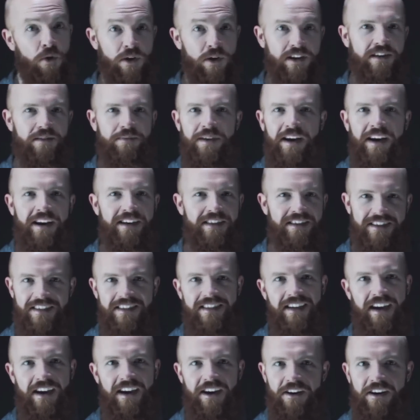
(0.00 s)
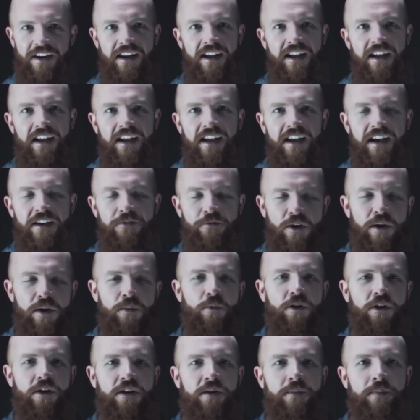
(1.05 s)
point behind this entire
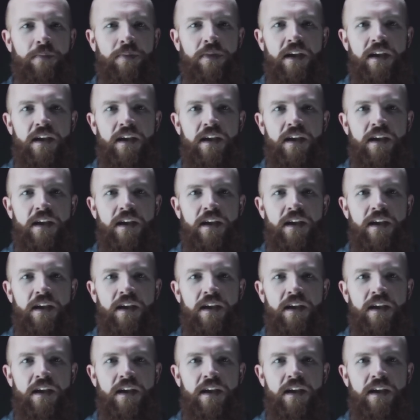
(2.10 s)
framework.